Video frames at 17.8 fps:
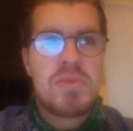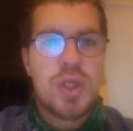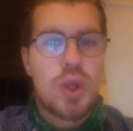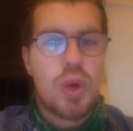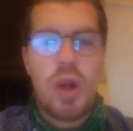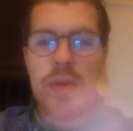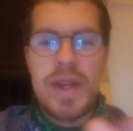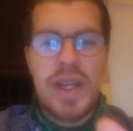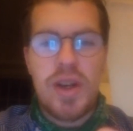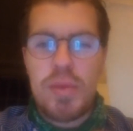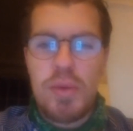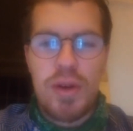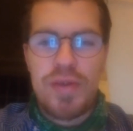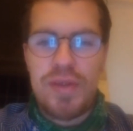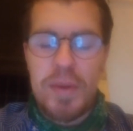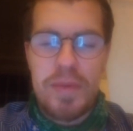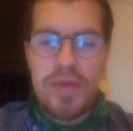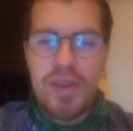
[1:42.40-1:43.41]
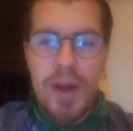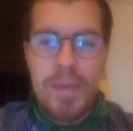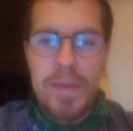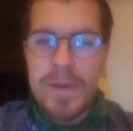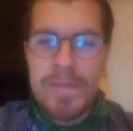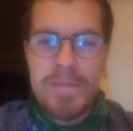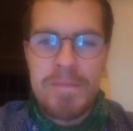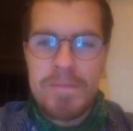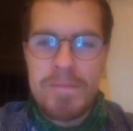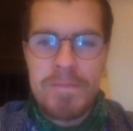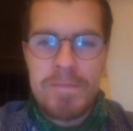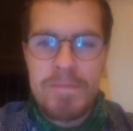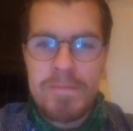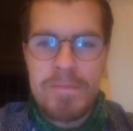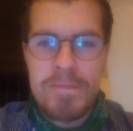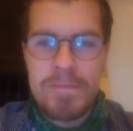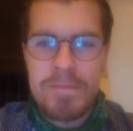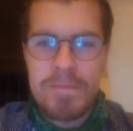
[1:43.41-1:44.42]
there will be no more flip flopping.
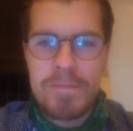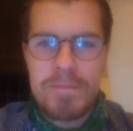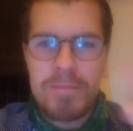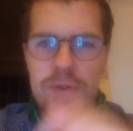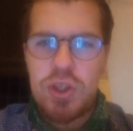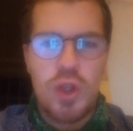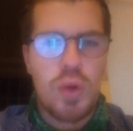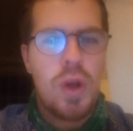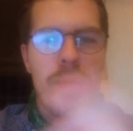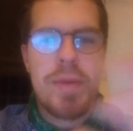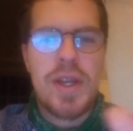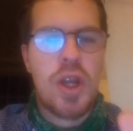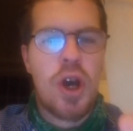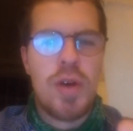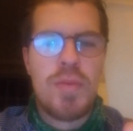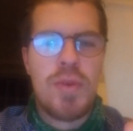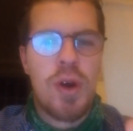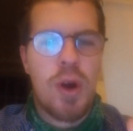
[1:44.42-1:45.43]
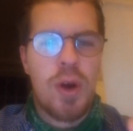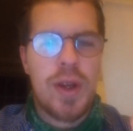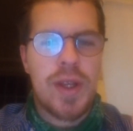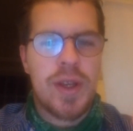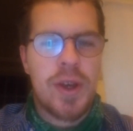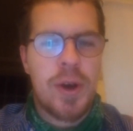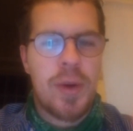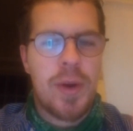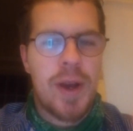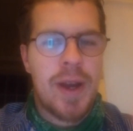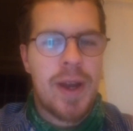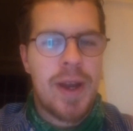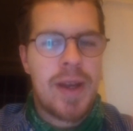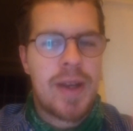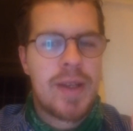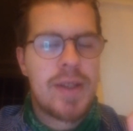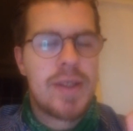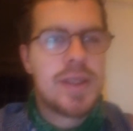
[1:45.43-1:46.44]
There will be no more, you know,
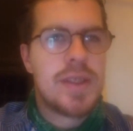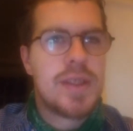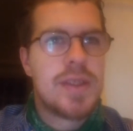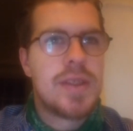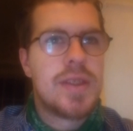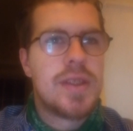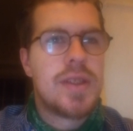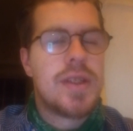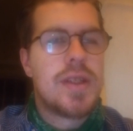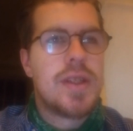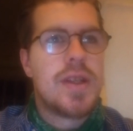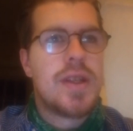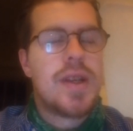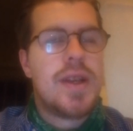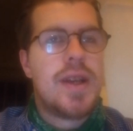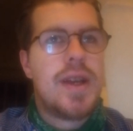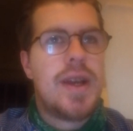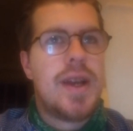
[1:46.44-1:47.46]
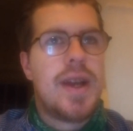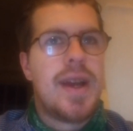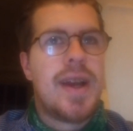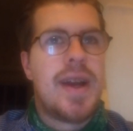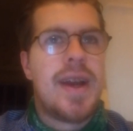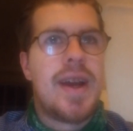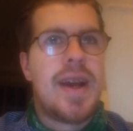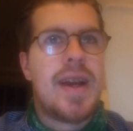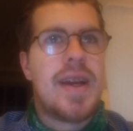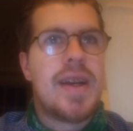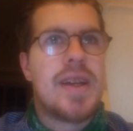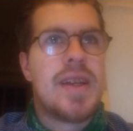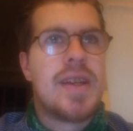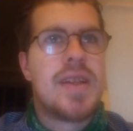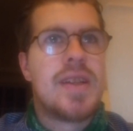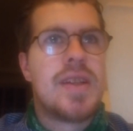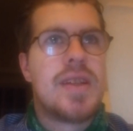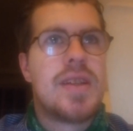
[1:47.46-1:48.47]
uh, uh,
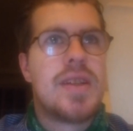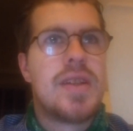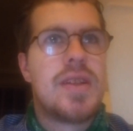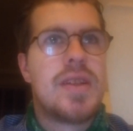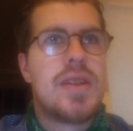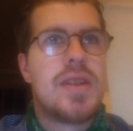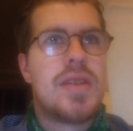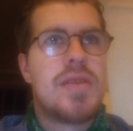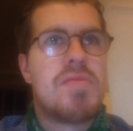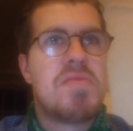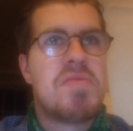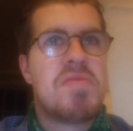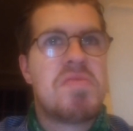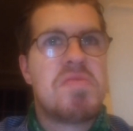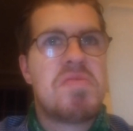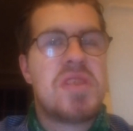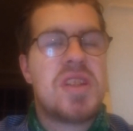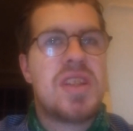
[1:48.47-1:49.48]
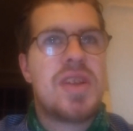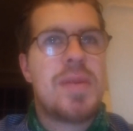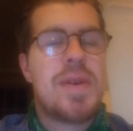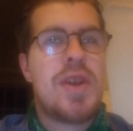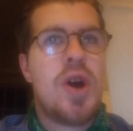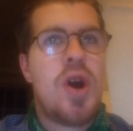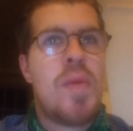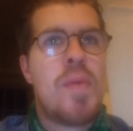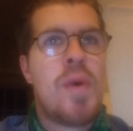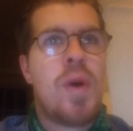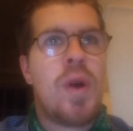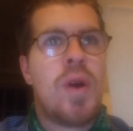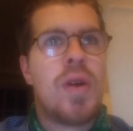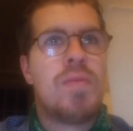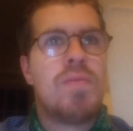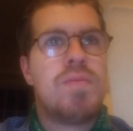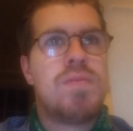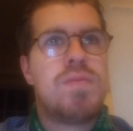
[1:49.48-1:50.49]
there'll be no
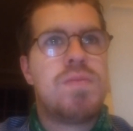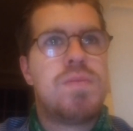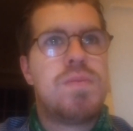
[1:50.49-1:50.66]
more